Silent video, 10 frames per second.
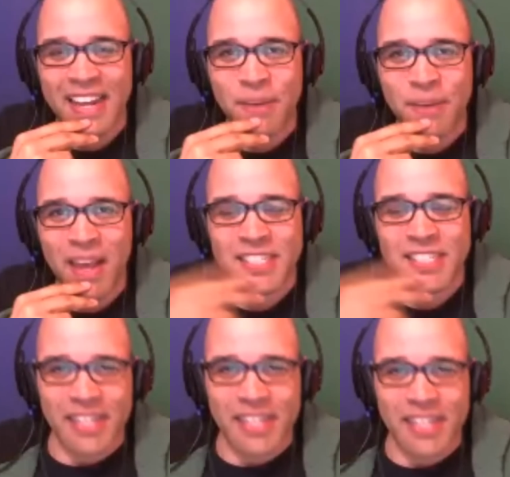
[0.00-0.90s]

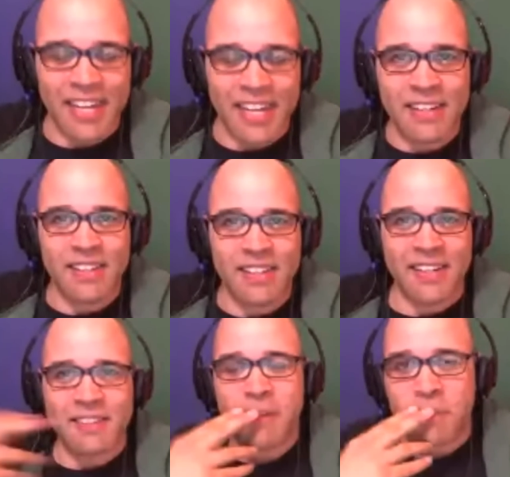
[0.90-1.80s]
imagine.
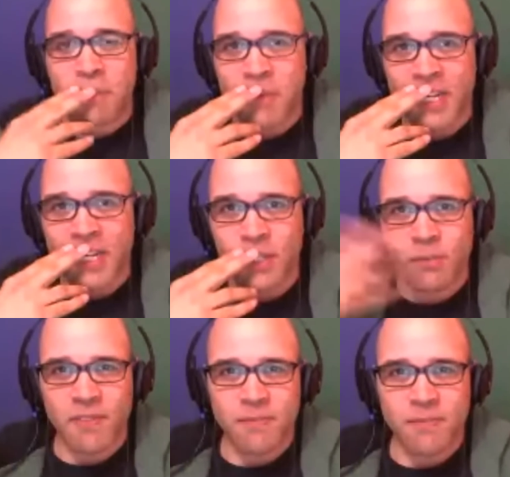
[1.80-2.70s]
But in terms
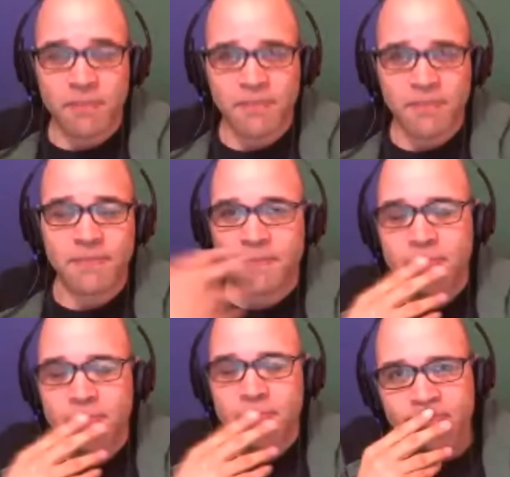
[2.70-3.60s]
of... actually, so
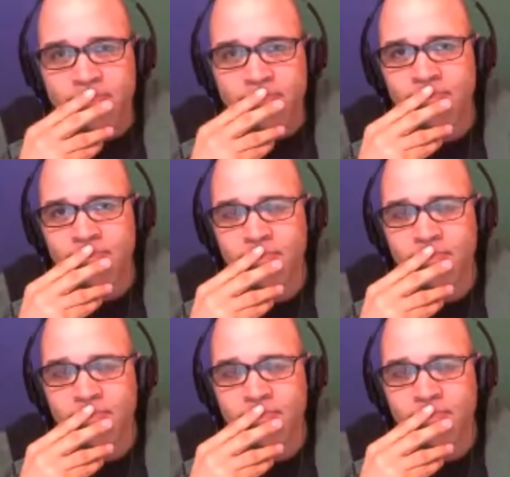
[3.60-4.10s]
that time frame and